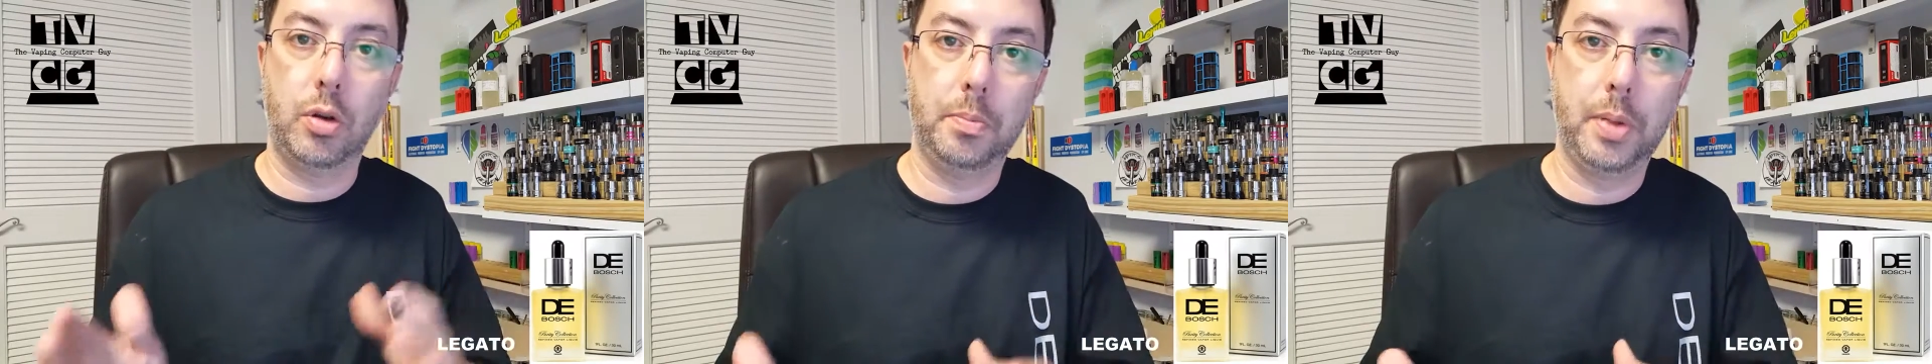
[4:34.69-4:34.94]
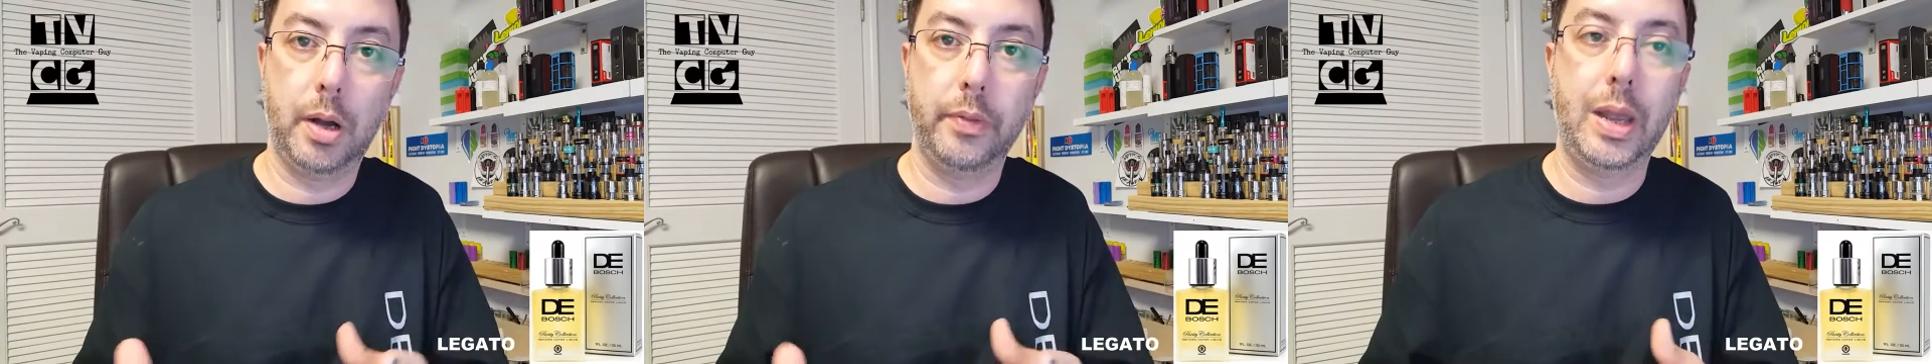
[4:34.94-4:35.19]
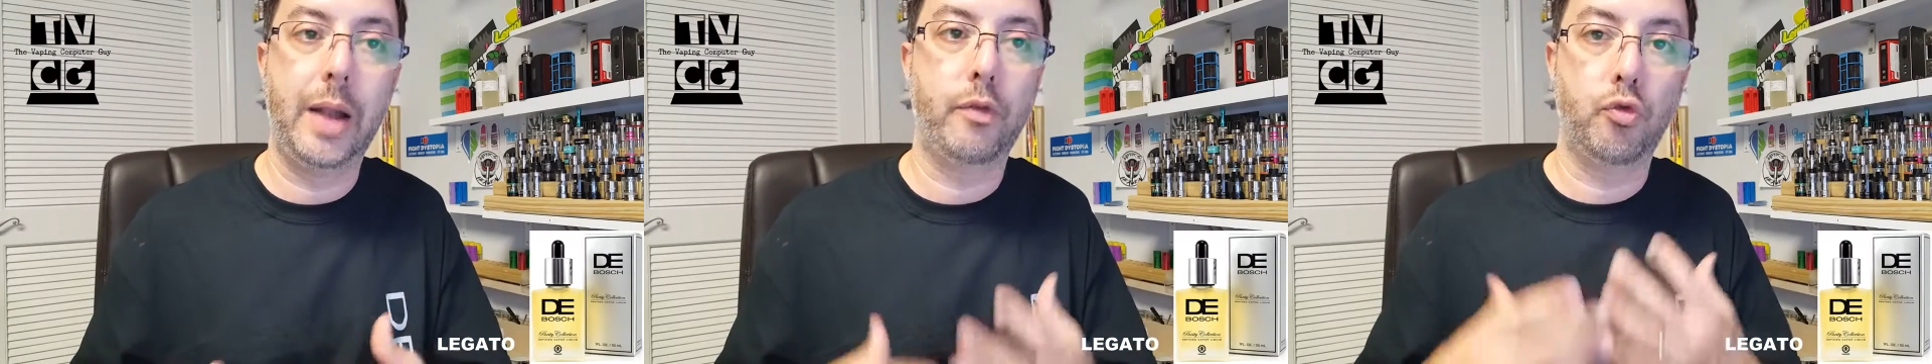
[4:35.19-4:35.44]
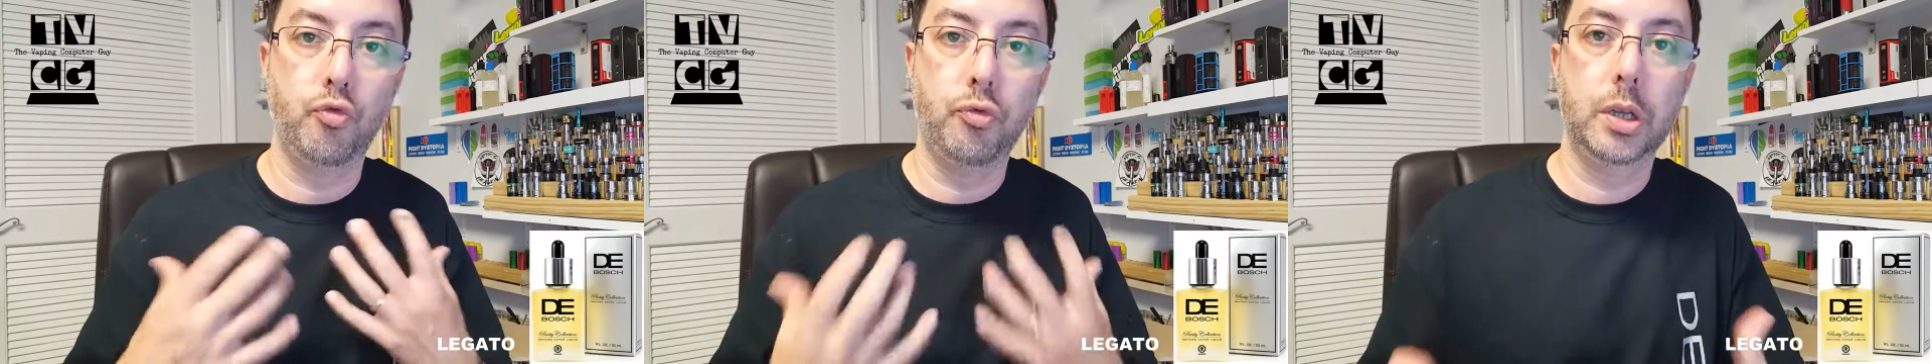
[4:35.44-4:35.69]
or above that
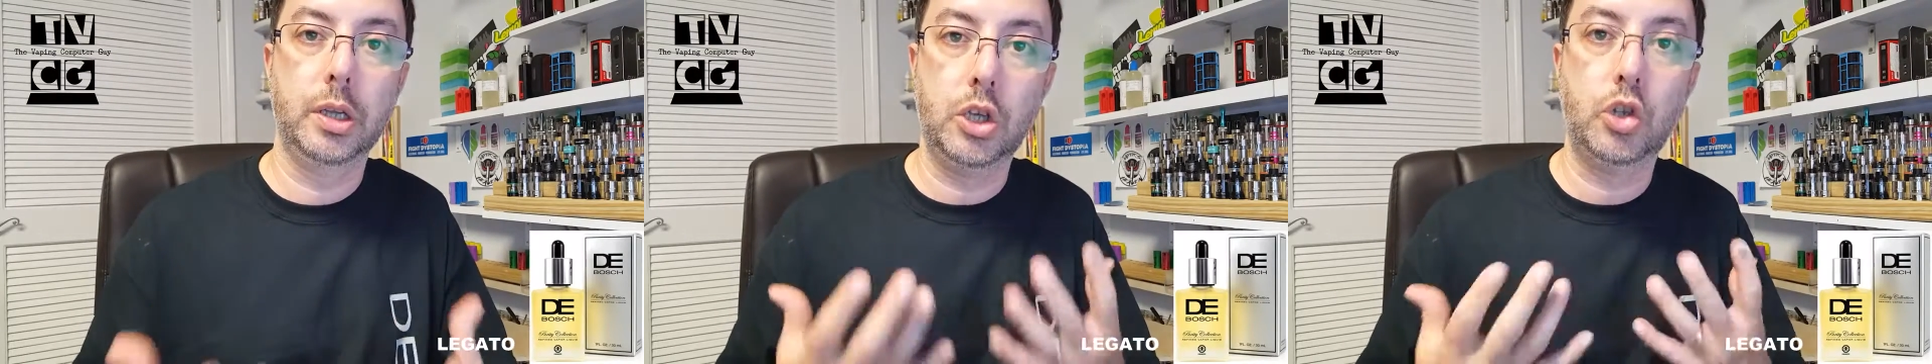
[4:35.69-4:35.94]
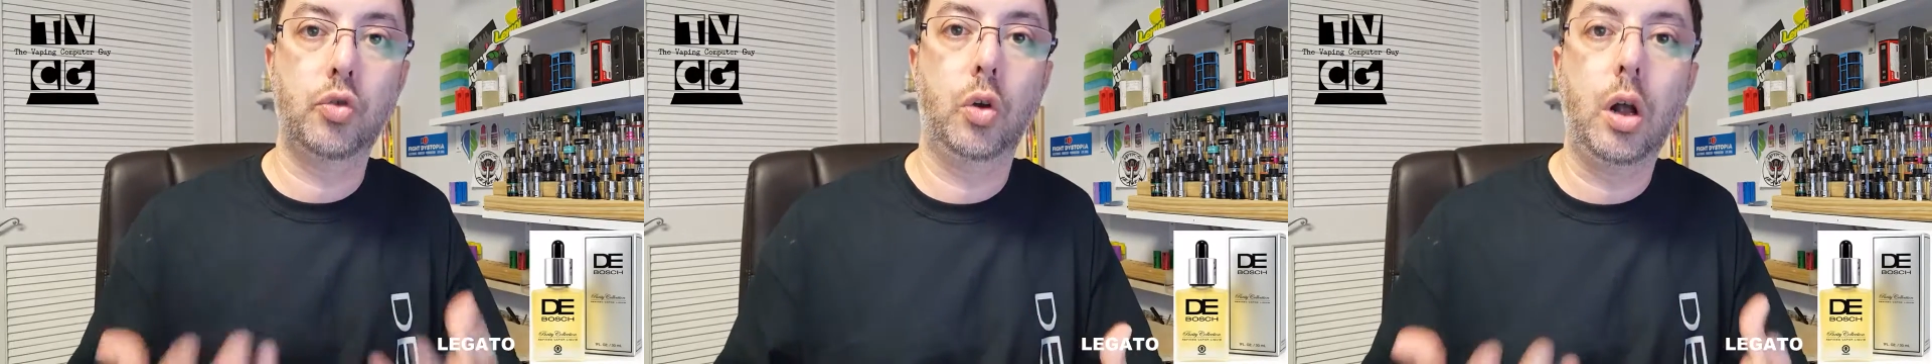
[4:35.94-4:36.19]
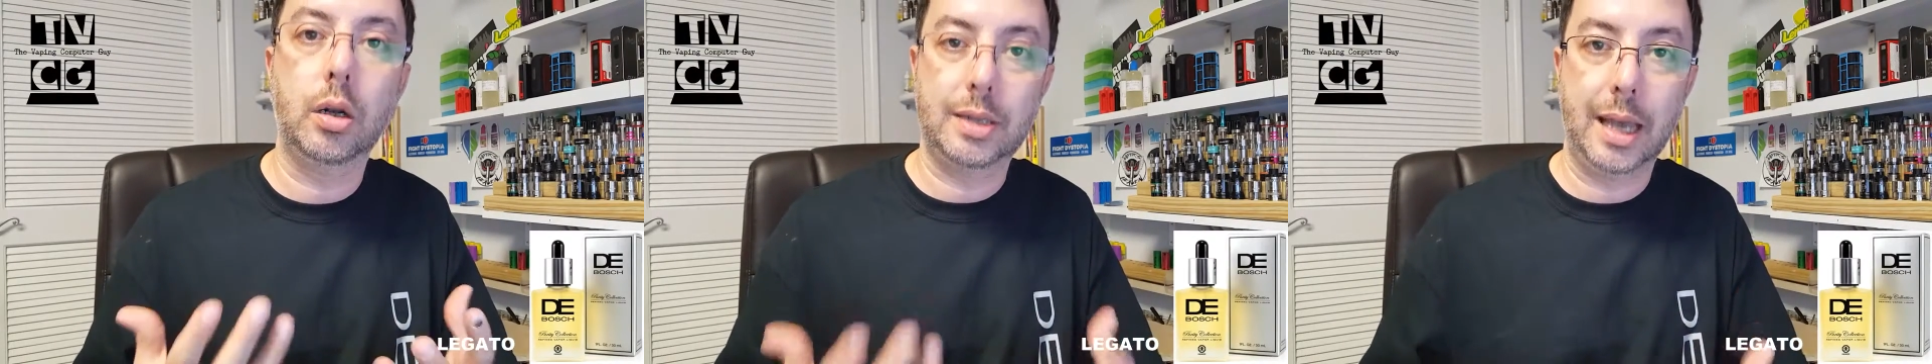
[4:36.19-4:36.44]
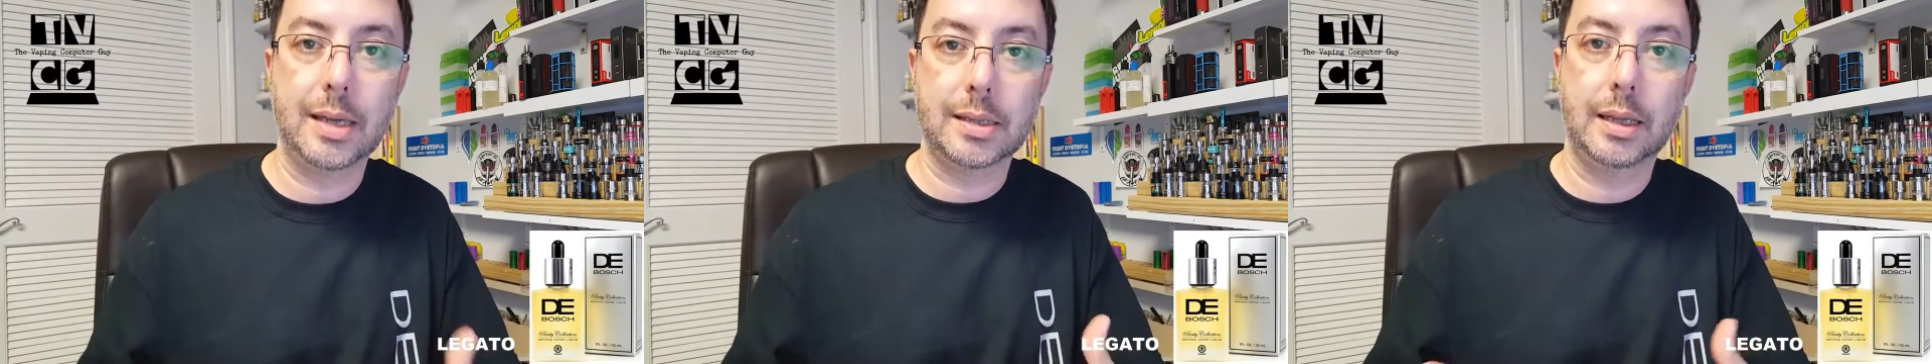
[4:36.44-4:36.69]
have a really strong
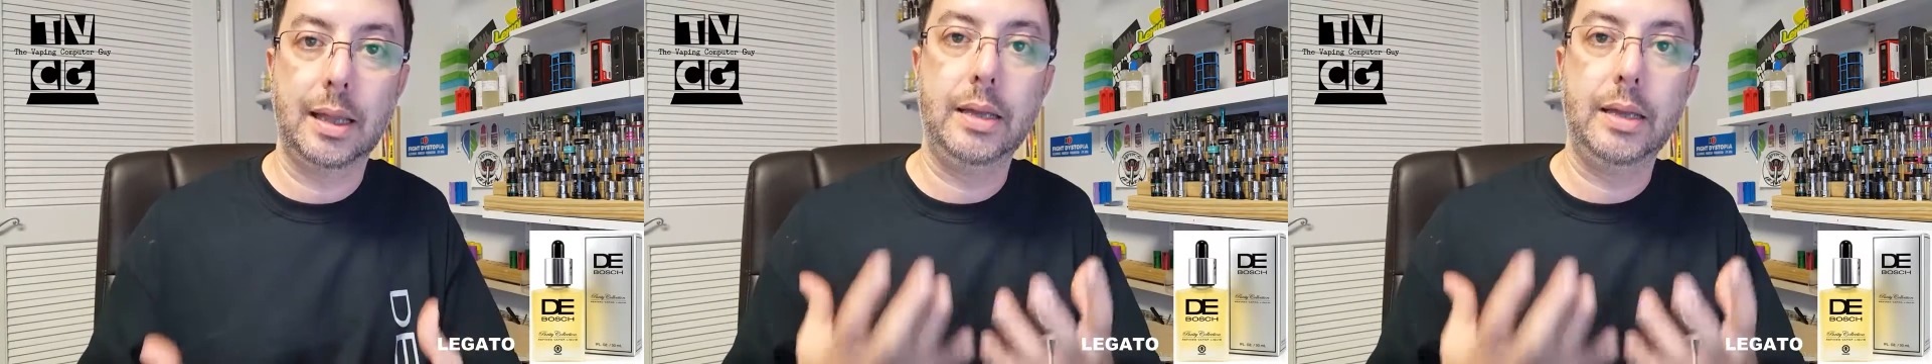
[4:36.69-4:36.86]
taste.